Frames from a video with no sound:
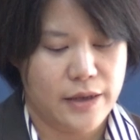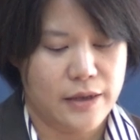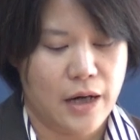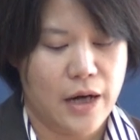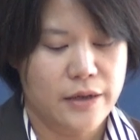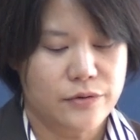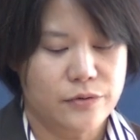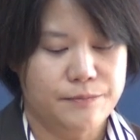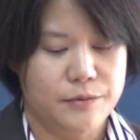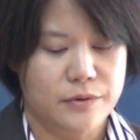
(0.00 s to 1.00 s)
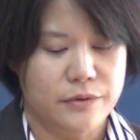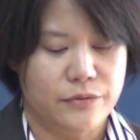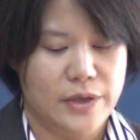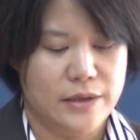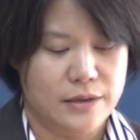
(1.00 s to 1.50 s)
and high-throughput
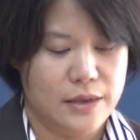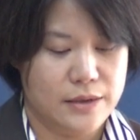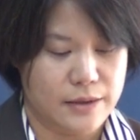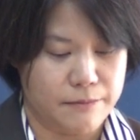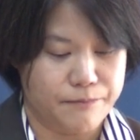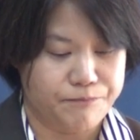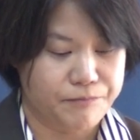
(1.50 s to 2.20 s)
screening system.